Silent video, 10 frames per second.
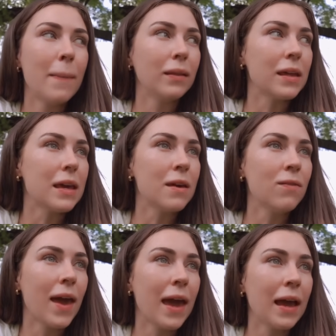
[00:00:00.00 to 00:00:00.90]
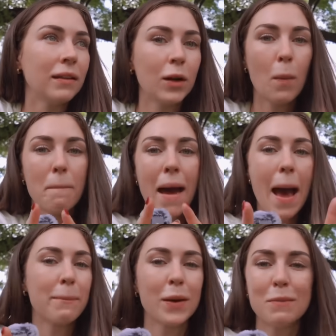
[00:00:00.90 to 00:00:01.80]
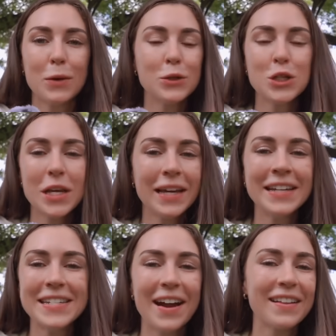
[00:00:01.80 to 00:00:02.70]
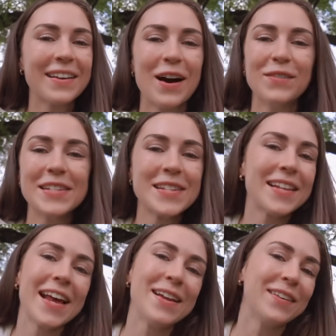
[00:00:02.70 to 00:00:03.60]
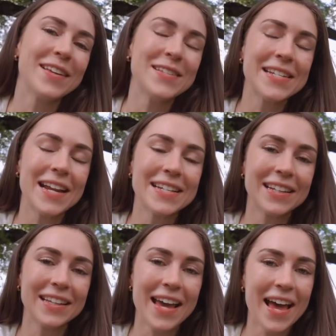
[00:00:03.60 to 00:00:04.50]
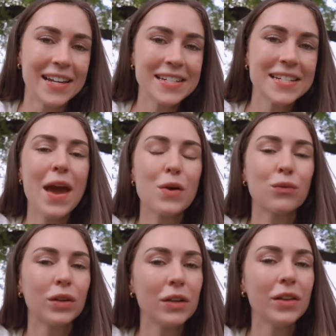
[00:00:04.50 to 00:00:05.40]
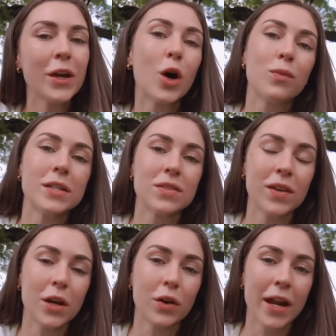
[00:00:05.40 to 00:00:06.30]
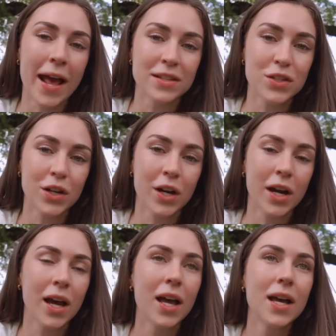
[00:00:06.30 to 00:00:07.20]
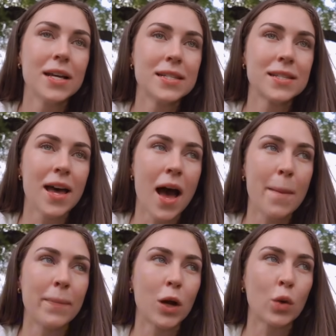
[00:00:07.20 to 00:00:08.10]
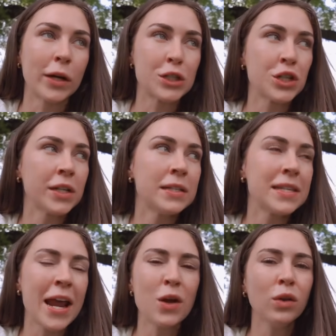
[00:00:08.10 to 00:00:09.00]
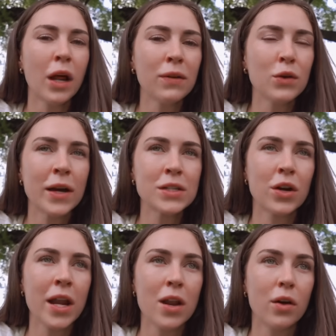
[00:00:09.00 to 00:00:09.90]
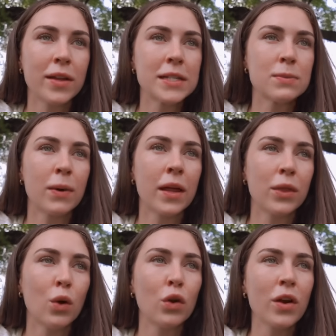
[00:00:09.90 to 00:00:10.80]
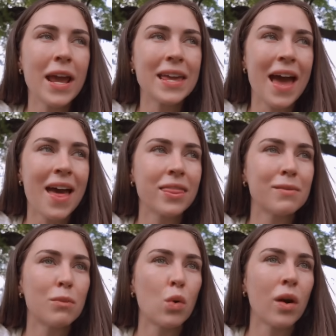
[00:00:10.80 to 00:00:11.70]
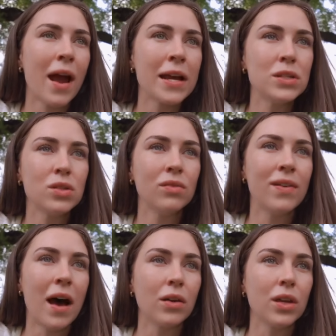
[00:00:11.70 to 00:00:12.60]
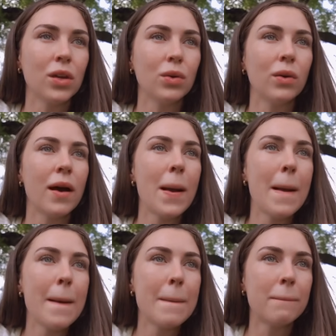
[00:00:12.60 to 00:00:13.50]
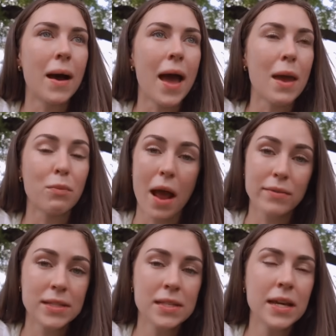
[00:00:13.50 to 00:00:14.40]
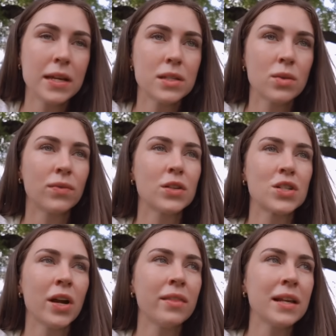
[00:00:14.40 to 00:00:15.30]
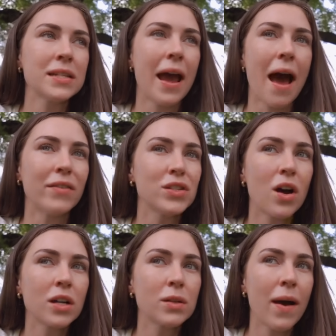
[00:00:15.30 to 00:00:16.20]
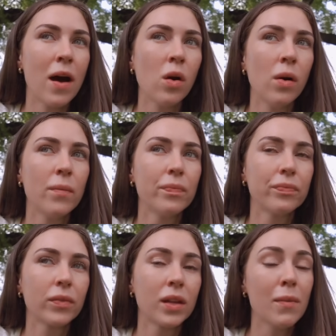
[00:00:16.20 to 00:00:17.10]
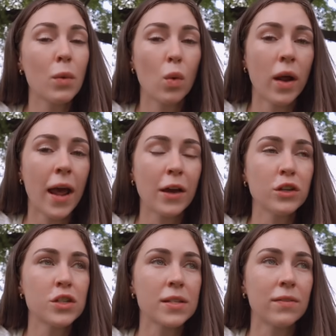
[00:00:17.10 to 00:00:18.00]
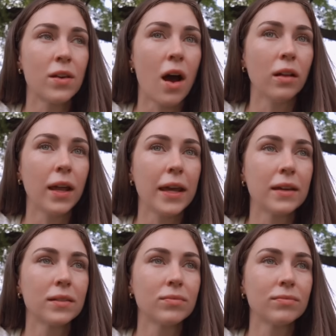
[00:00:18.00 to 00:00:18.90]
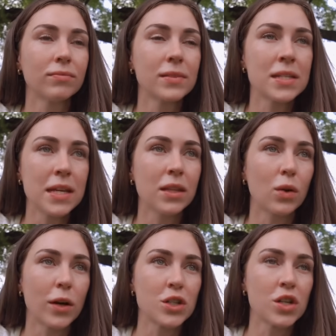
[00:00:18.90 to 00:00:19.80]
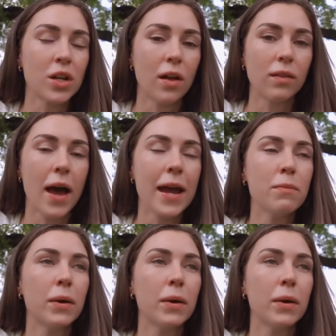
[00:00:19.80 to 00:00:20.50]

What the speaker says: Leave a little map emoji down in the comments so that I know that you stayed until the end. I really, really hope this video could answer some questions. I know a lot of you guys already know this, but the older I get, the more I do value my privacy. So if there's certain things I haven't talked about, number one, I could just have not like seen the question online.